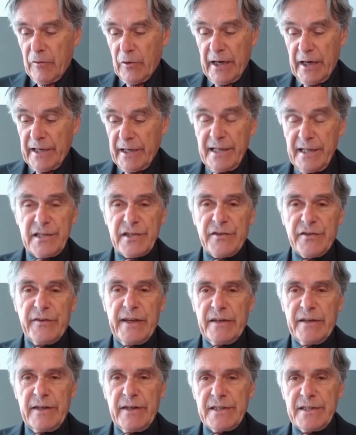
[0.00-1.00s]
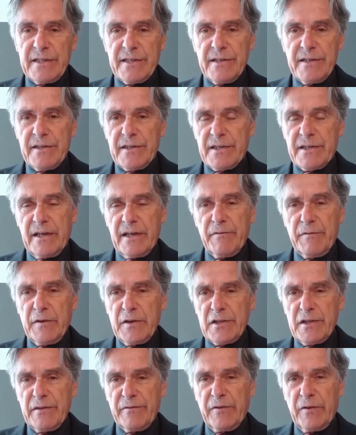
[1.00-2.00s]
at least three reasons.
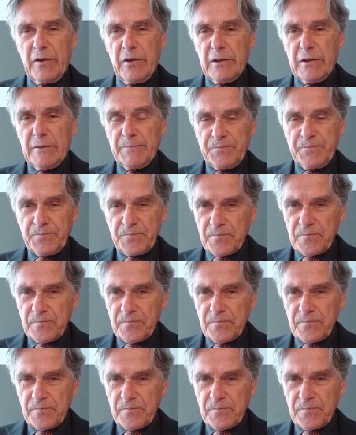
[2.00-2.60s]
First of all,